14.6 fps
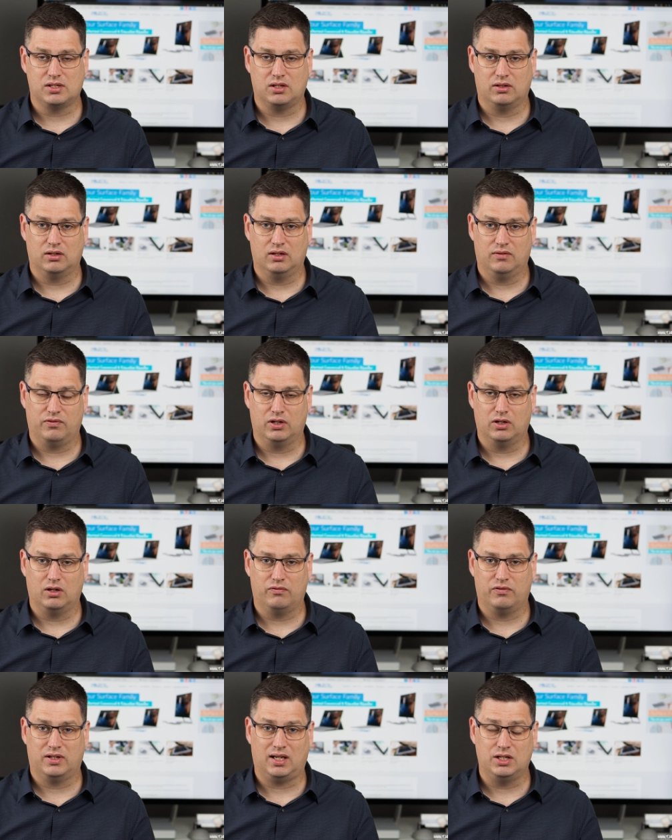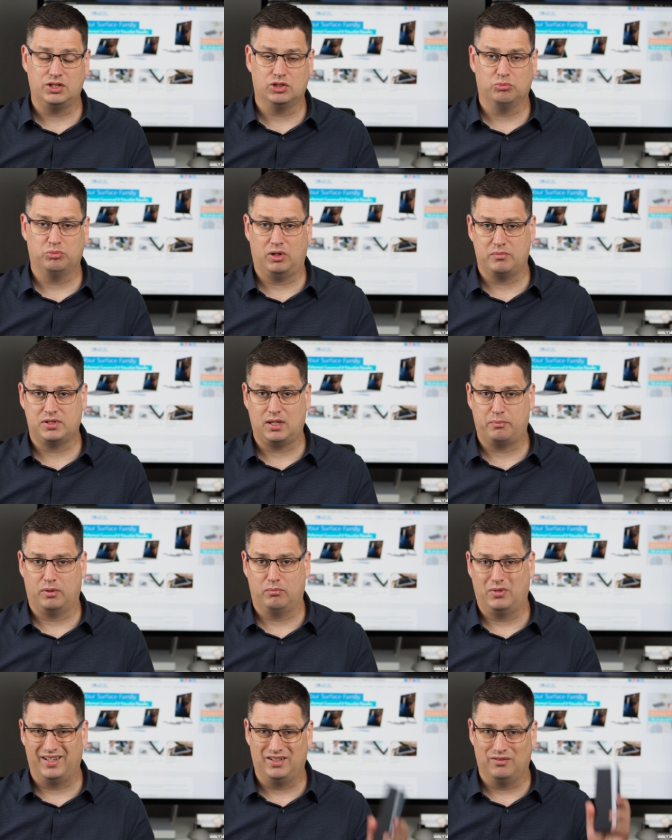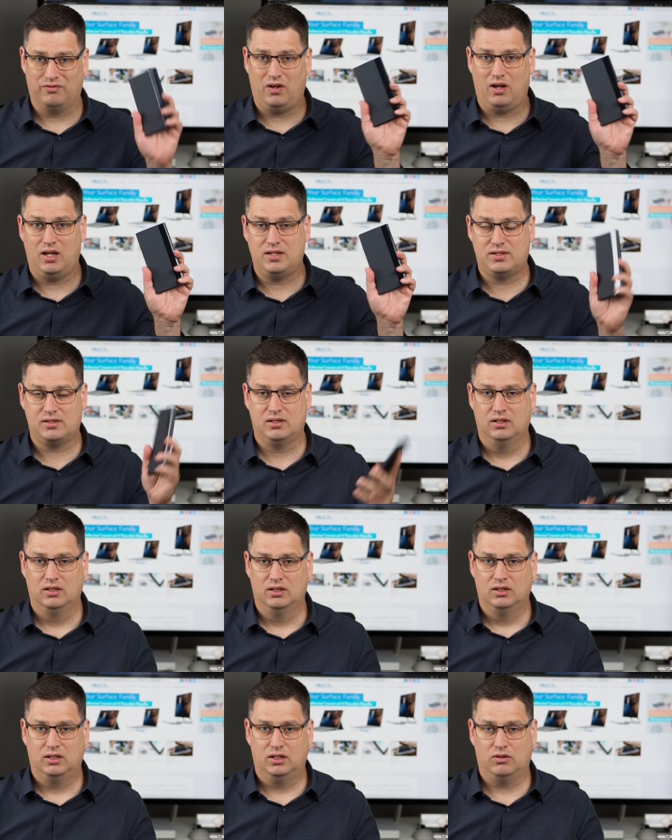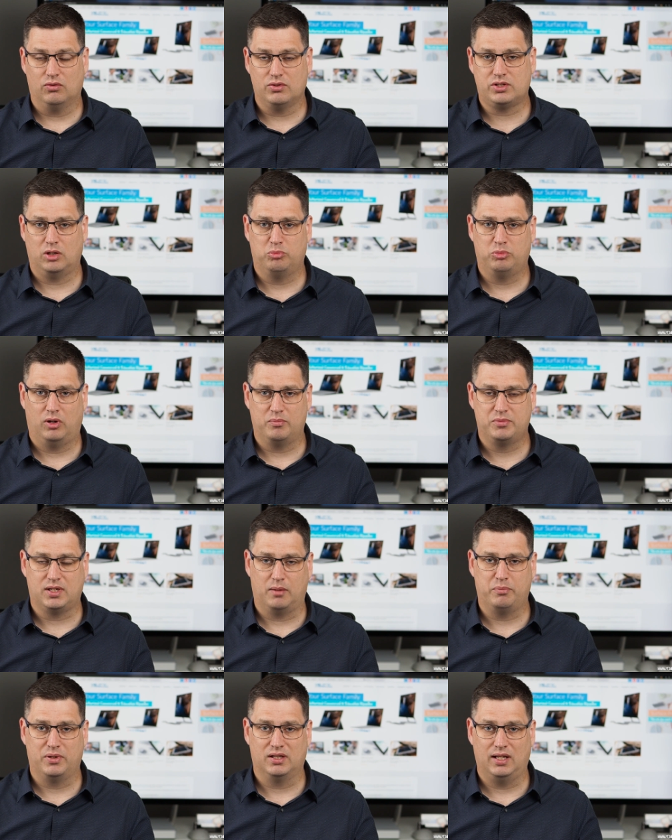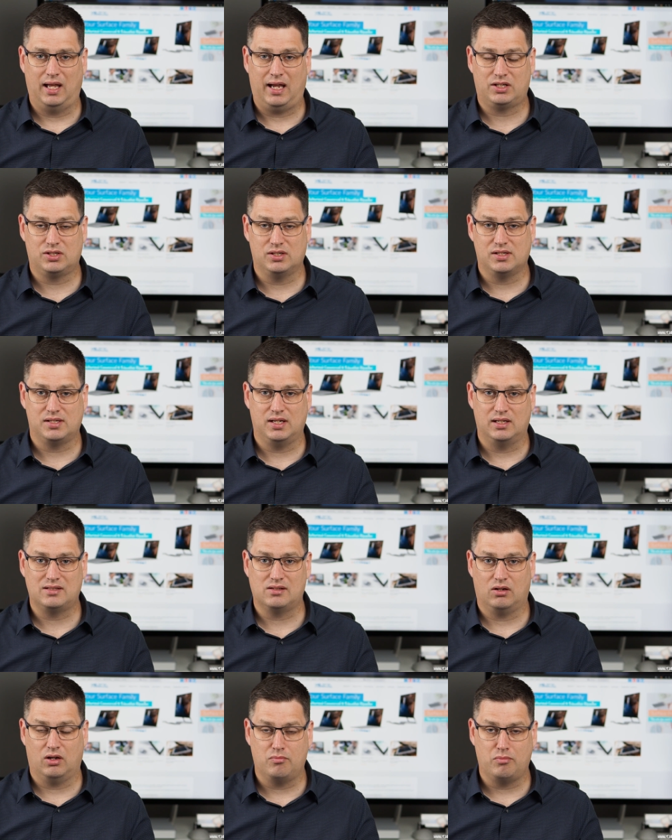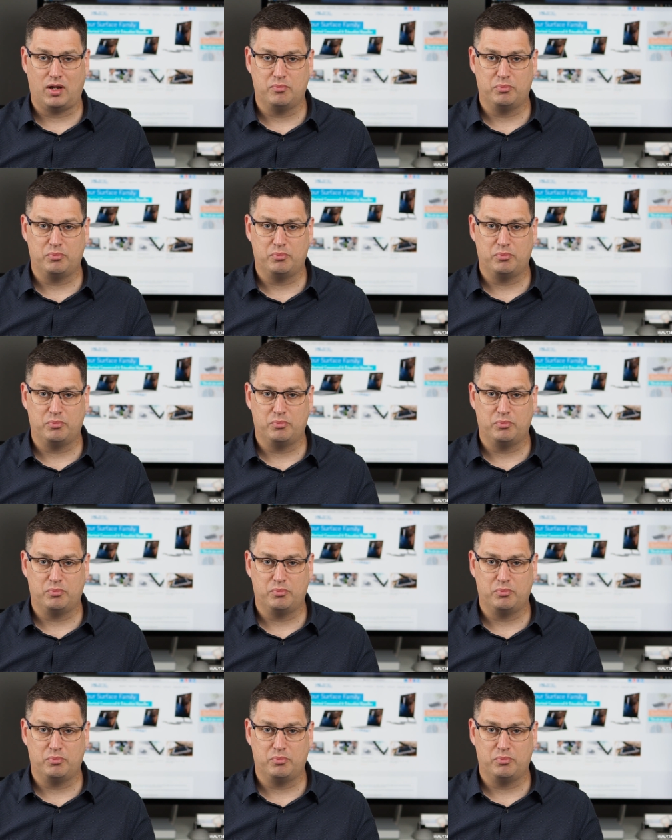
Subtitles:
so that if a notification pops up on my device, it also pops up in the Action Center on my